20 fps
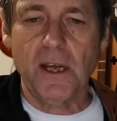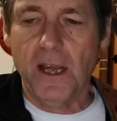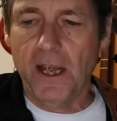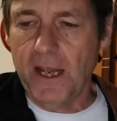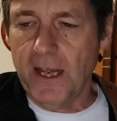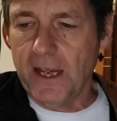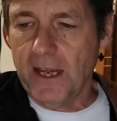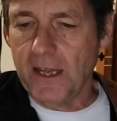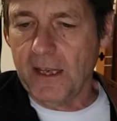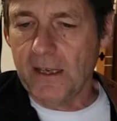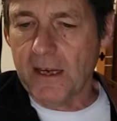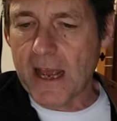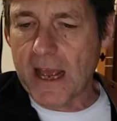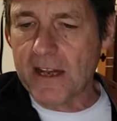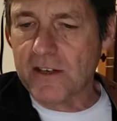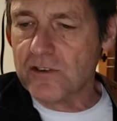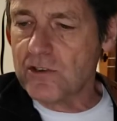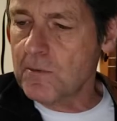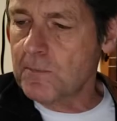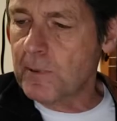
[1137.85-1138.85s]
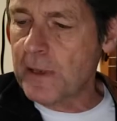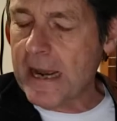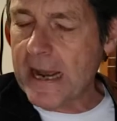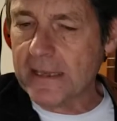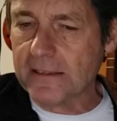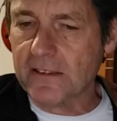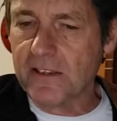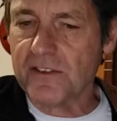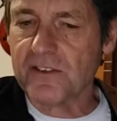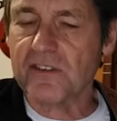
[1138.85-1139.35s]
And as you
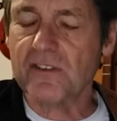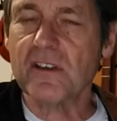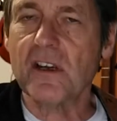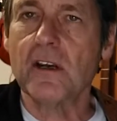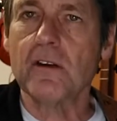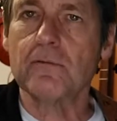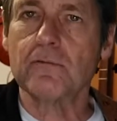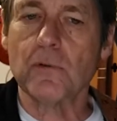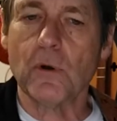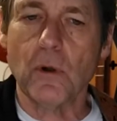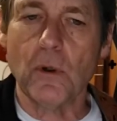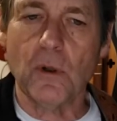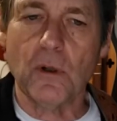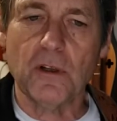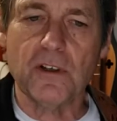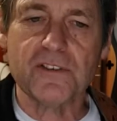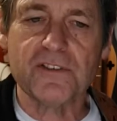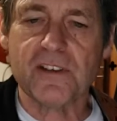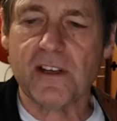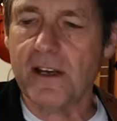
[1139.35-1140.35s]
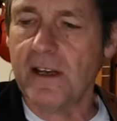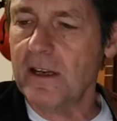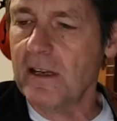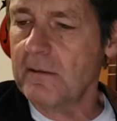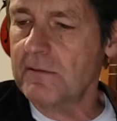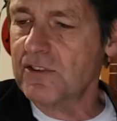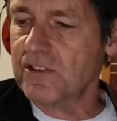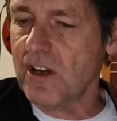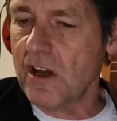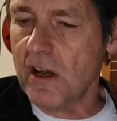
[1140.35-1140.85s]
practice rolls
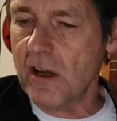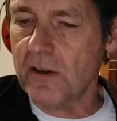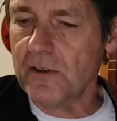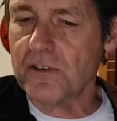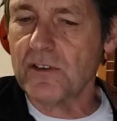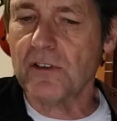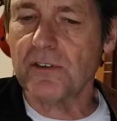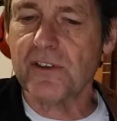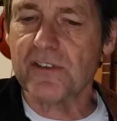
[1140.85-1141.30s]
and songs, you'll